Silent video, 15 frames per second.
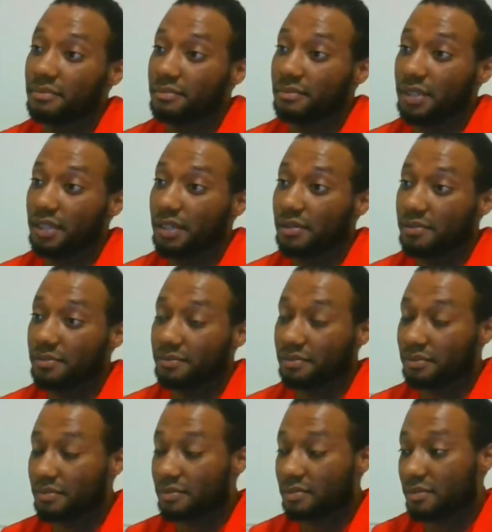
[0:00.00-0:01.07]
Yeah.
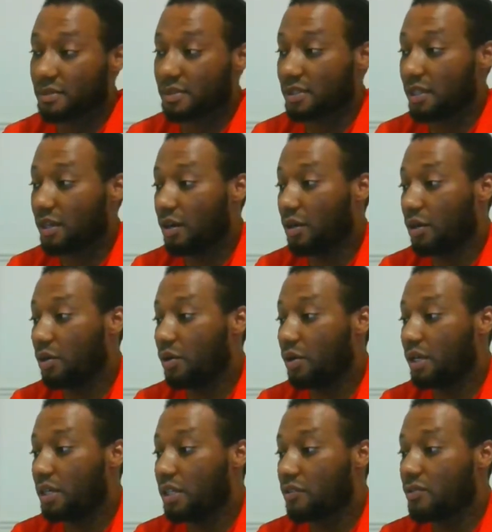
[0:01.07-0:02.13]
So
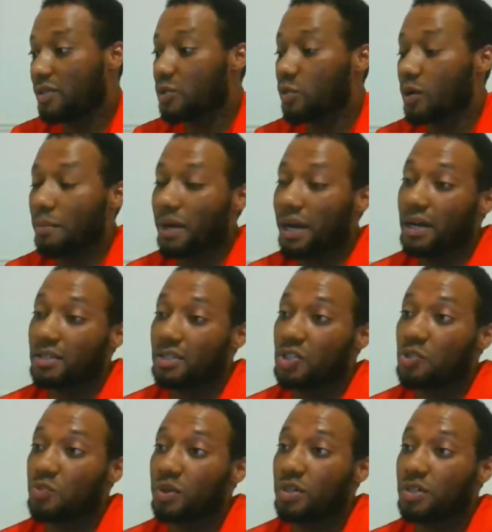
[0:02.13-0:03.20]
the reason why my house
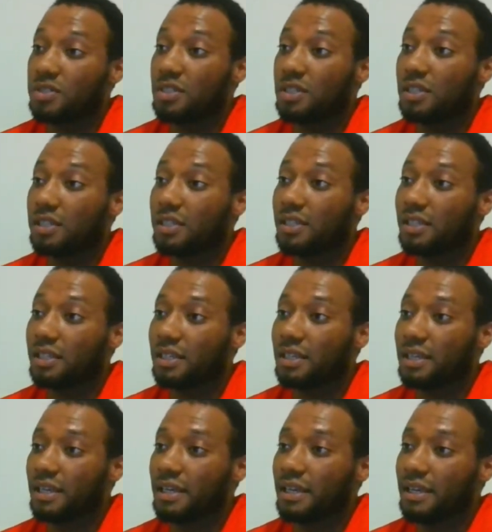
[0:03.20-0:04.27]
is spotlessly clean,
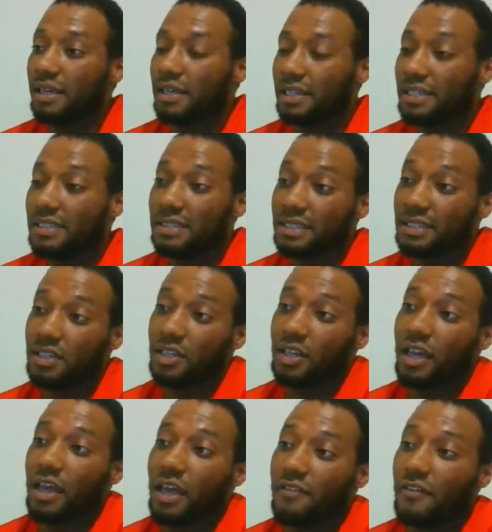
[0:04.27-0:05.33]
this, this
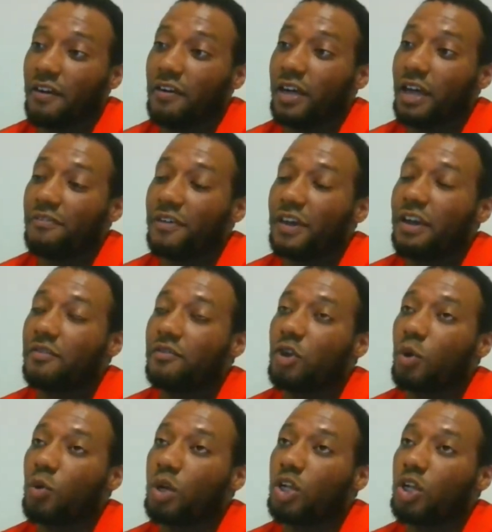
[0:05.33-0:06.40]
if if any of you
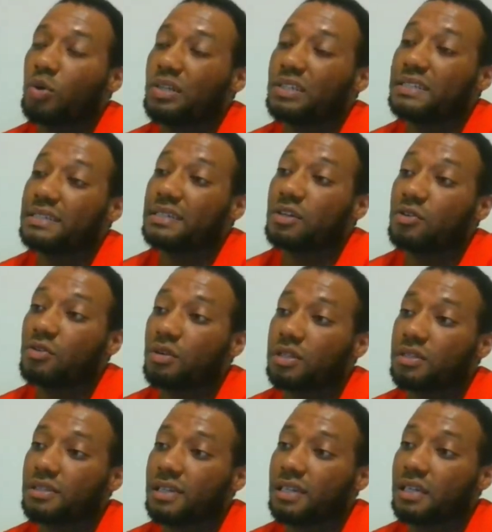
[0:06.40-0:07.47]
don't want to know the
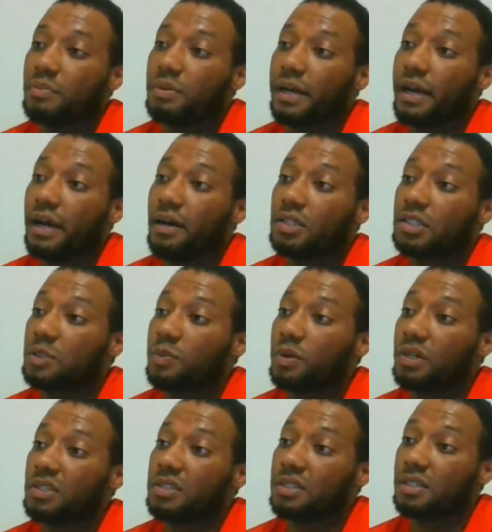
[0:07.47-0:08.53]
secret to keeping a house
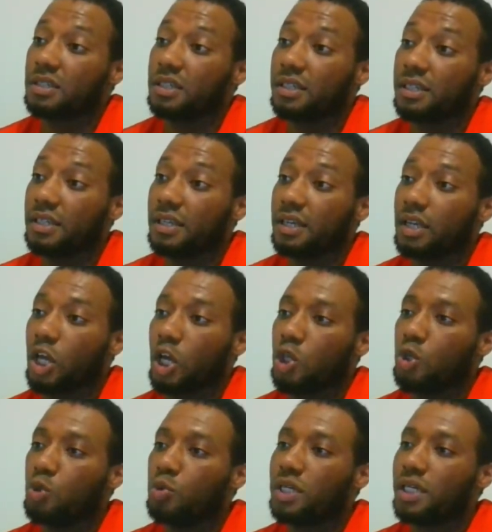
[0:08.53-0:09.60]
spotlessly clean,
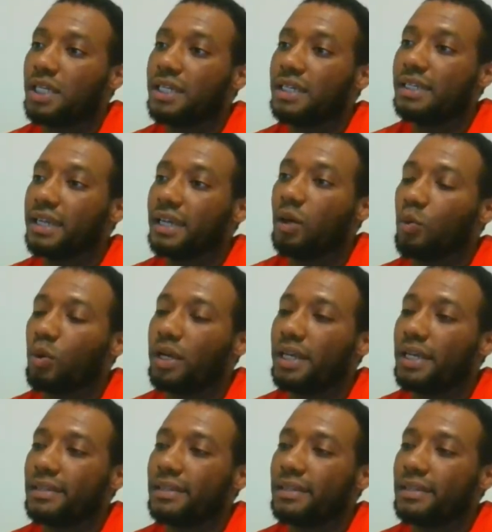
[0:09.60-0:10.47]
you clean it when it